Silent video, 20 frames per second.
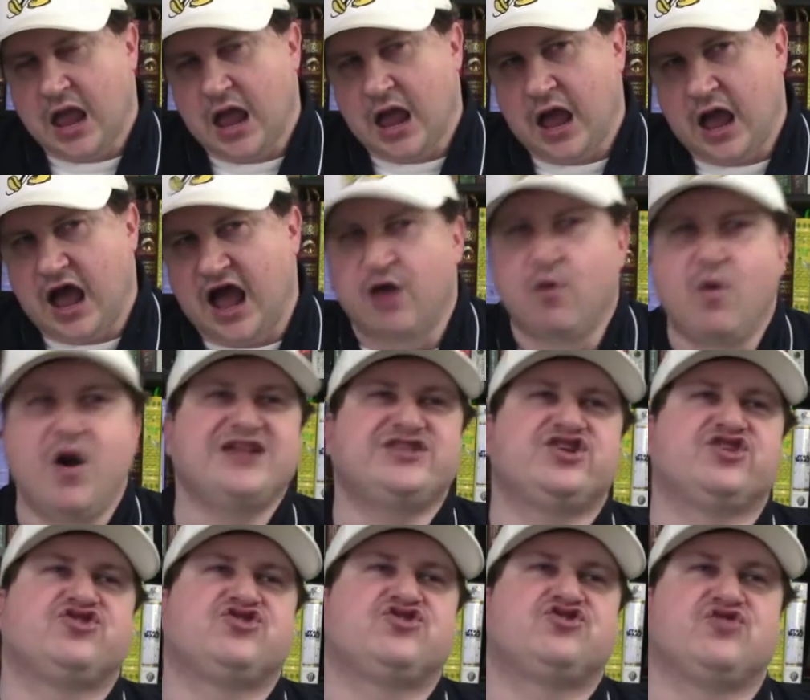I want
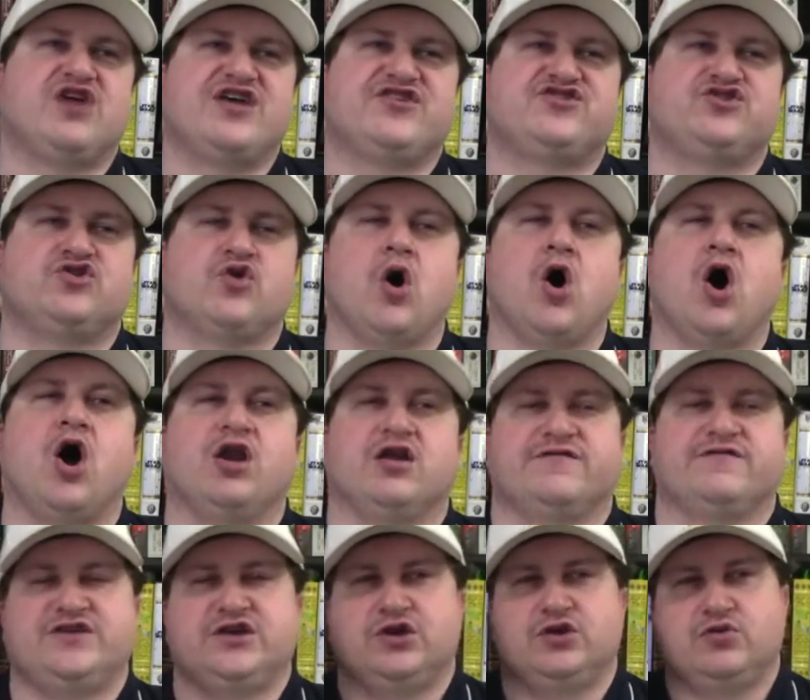to stress to all
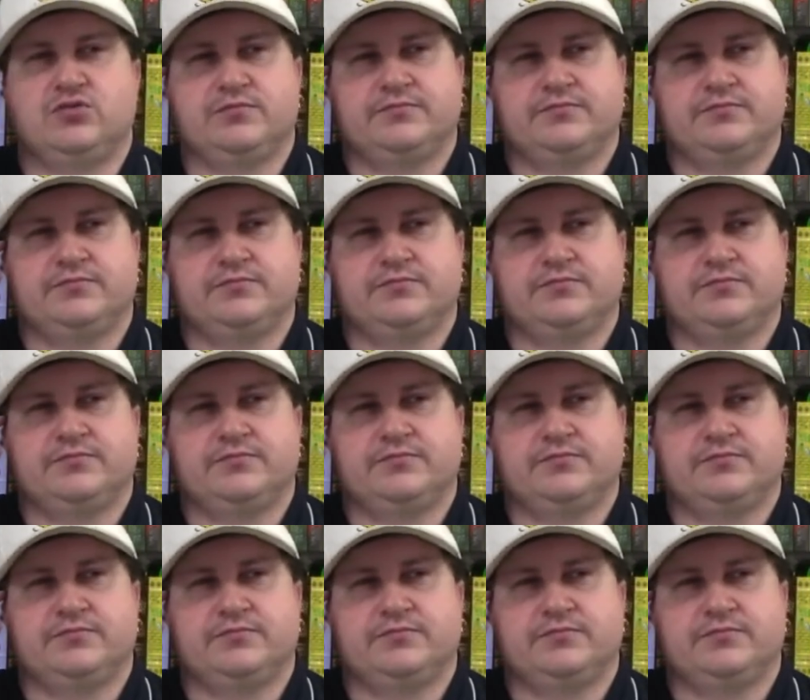of you